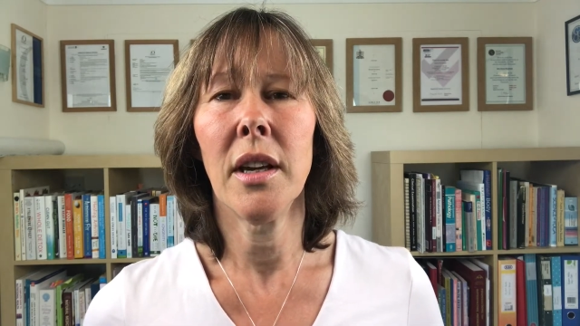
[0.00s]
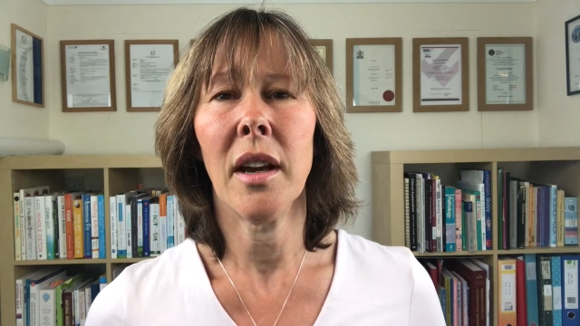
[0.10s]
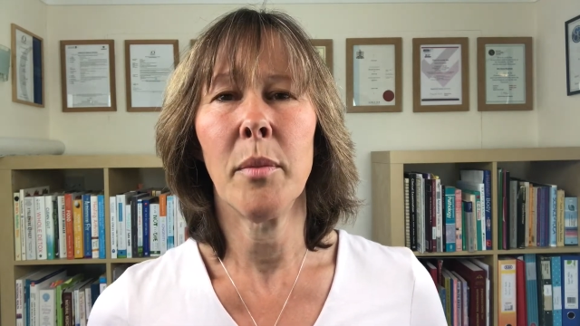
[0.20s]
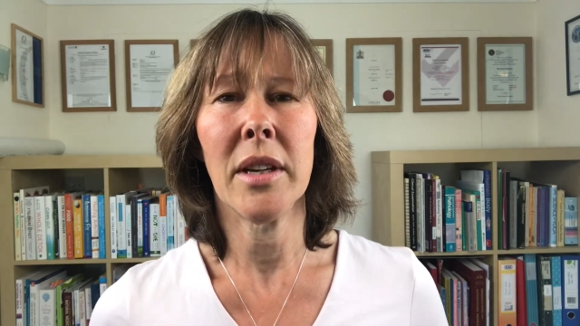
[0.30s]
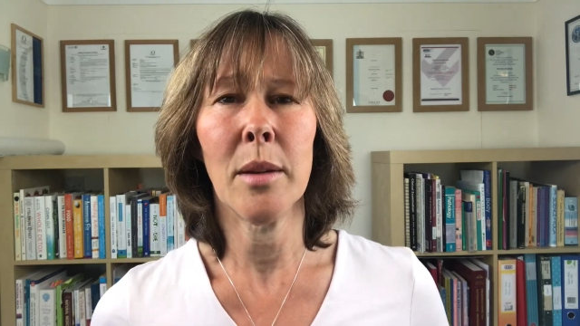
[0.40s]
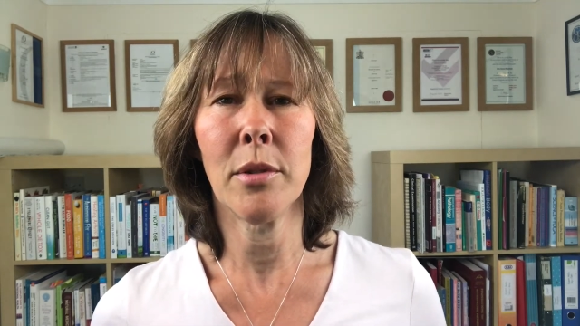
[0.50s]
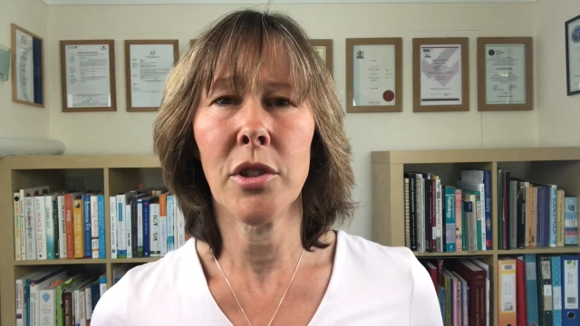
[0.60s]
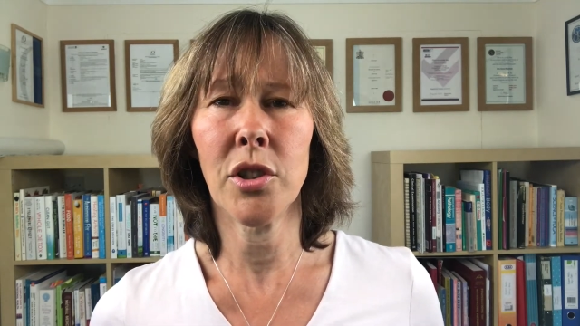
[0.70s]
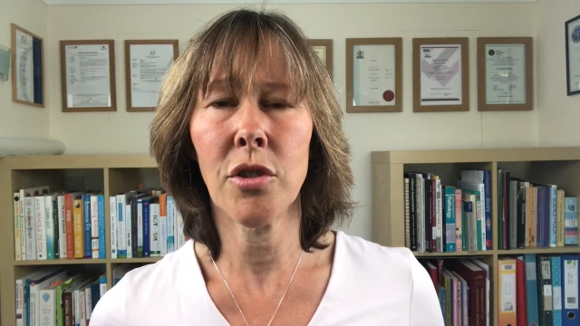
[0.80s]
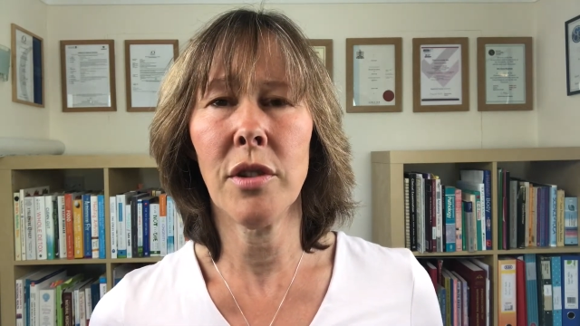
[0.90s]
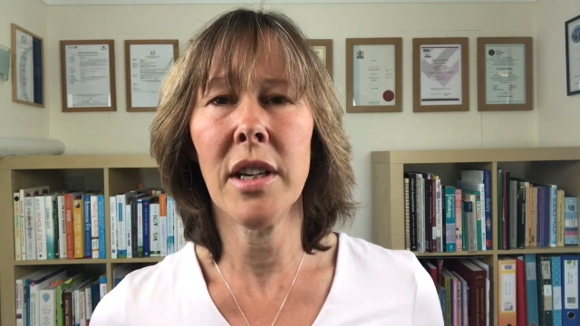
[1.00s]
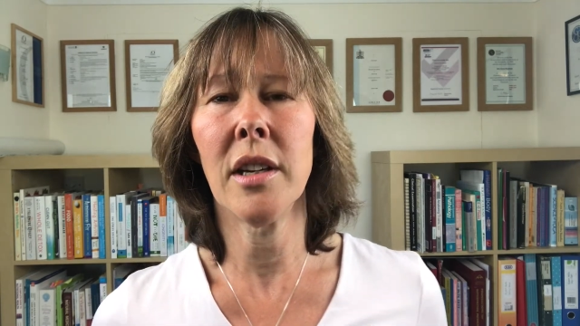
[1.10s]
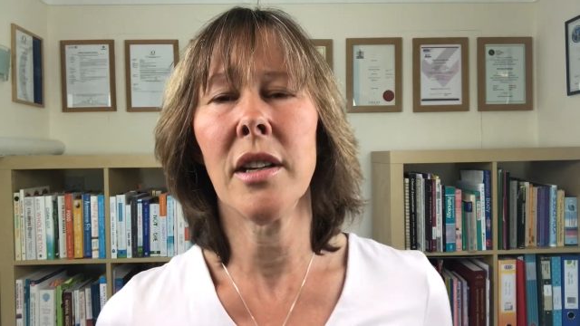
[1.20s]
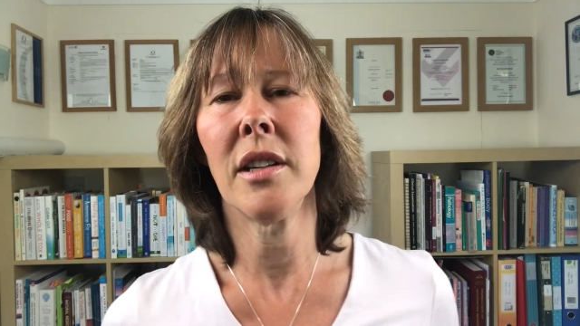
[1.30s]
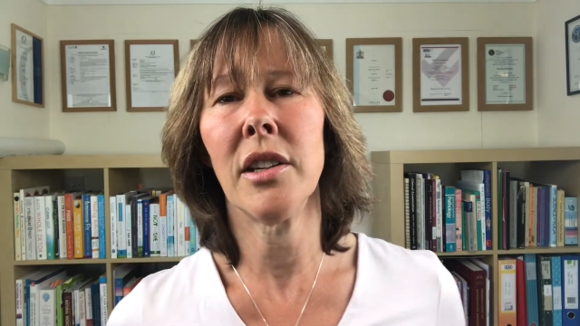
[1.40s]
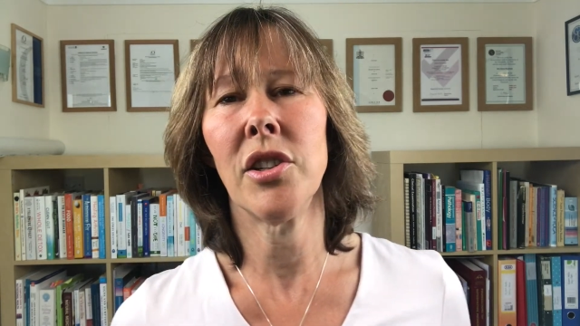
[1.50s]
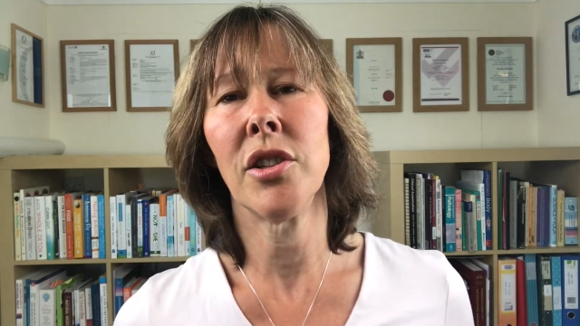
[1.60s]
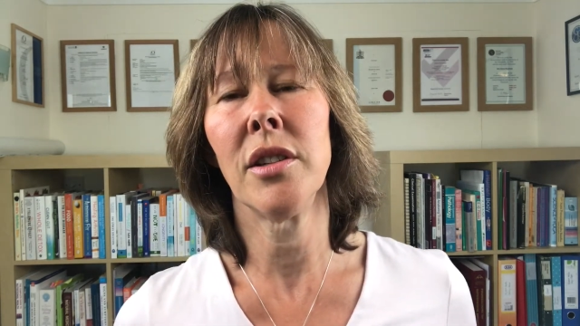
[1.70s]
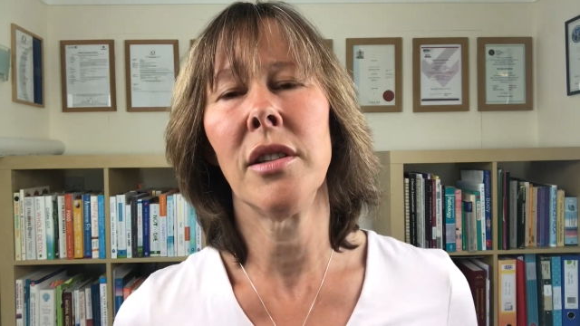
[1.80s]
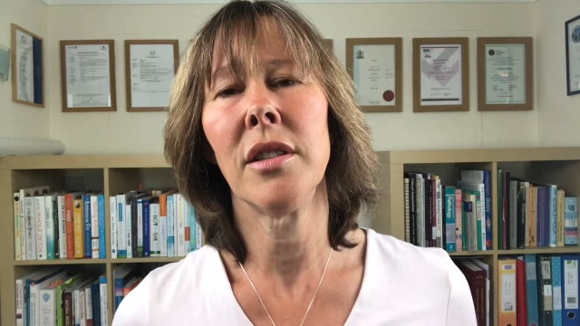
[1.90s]
I've been able to screen
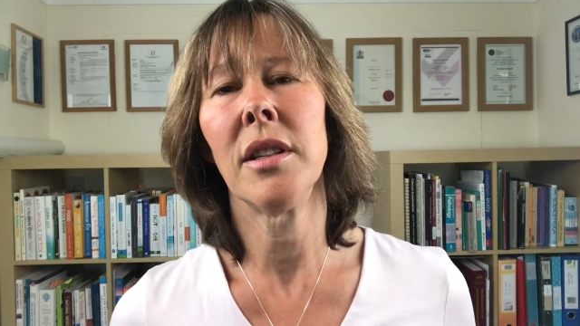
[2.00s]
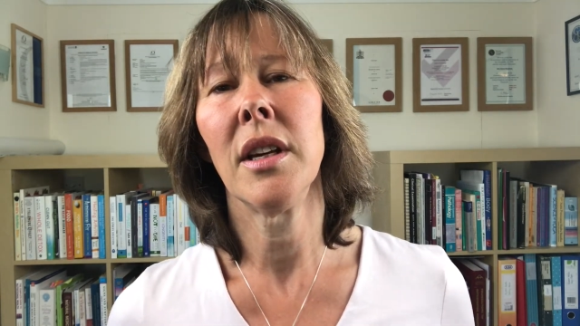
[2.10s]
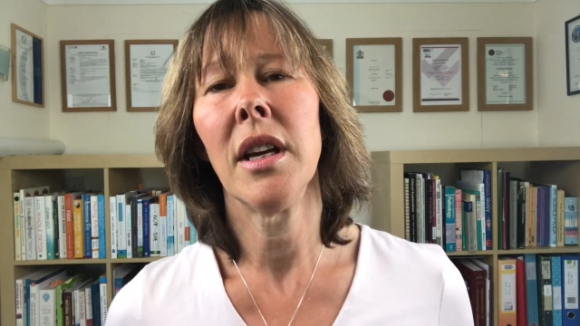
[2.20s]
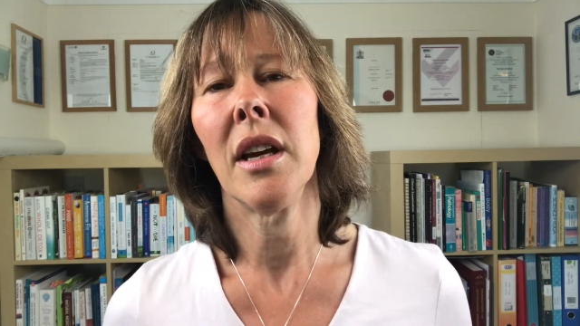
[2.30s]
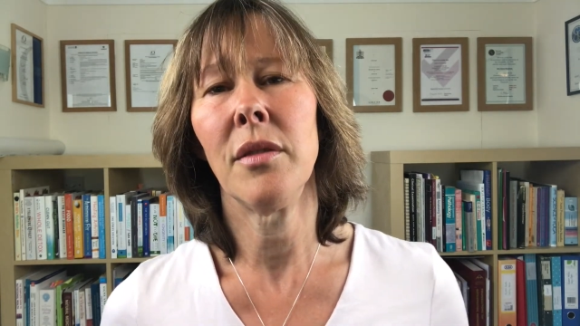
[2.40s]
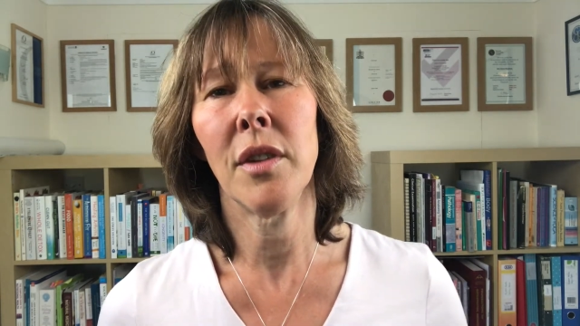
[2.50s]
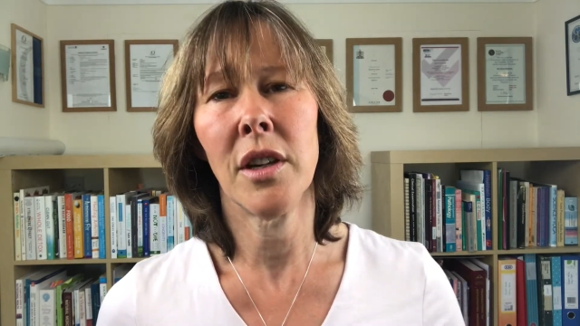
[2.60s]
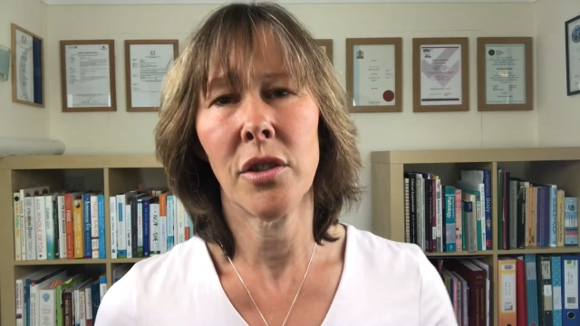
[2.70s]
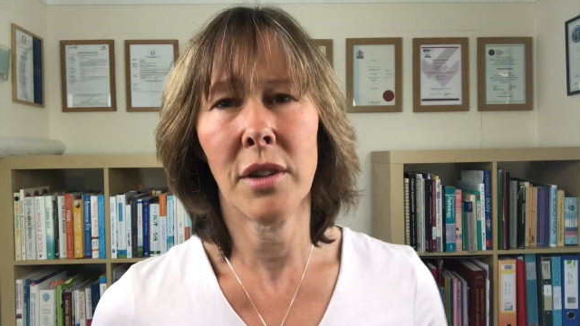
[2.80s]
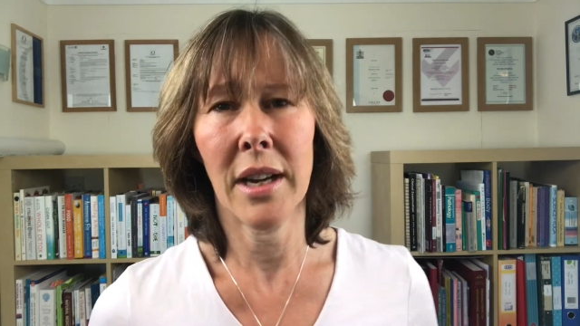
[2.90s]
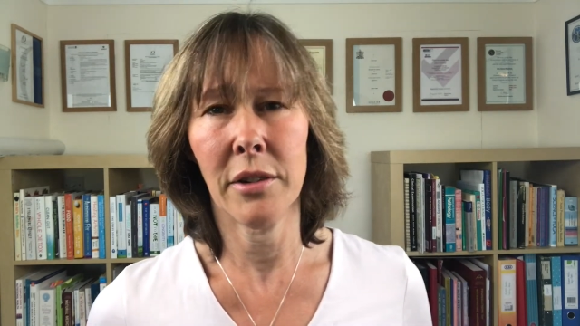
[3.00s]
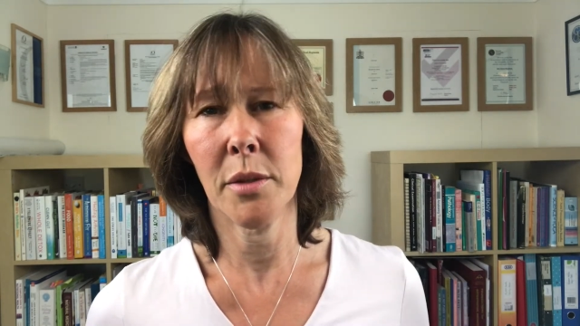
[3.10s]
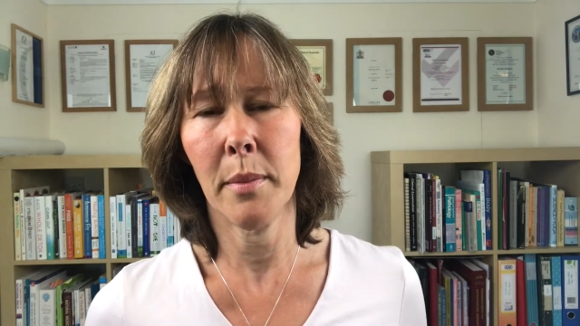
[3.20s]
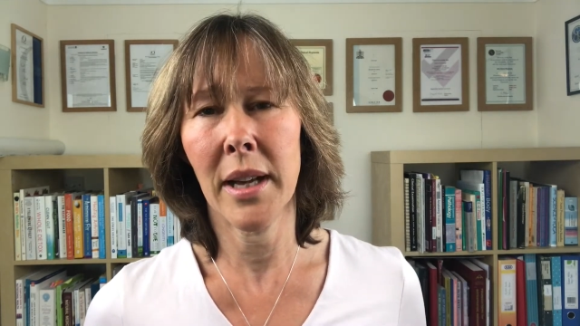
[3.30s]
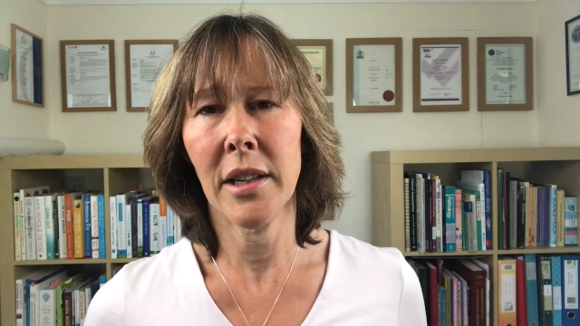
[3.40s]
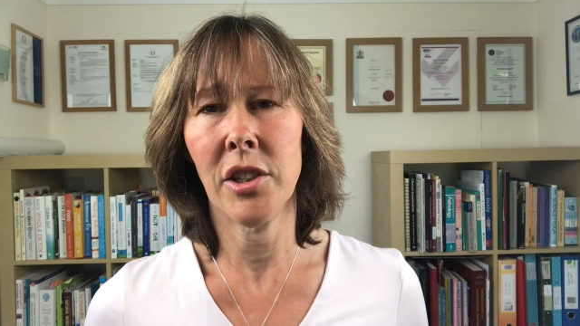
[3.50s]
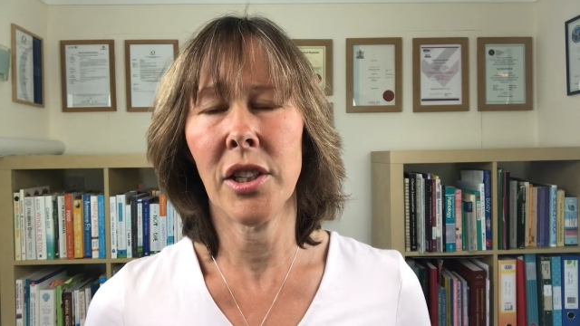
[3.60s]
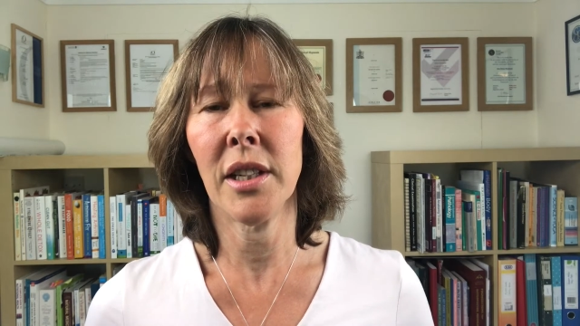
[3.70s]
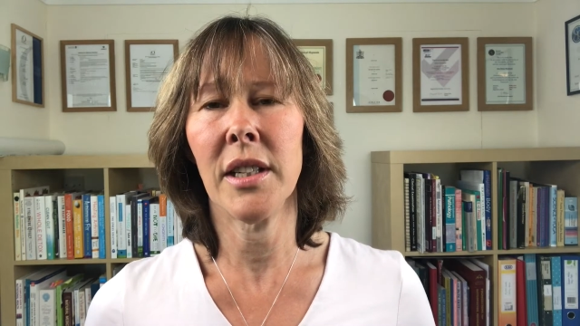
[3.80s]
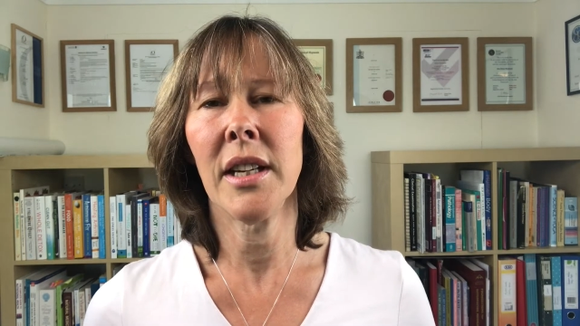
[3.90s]
conditions, advise on how to manage
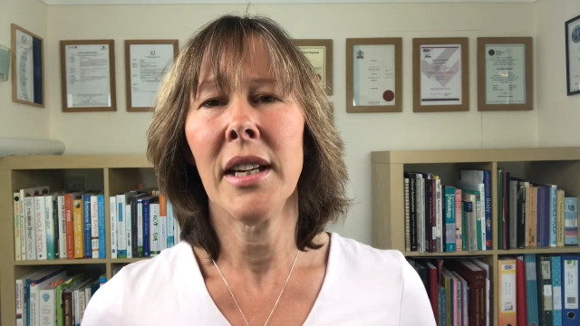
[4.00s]
it,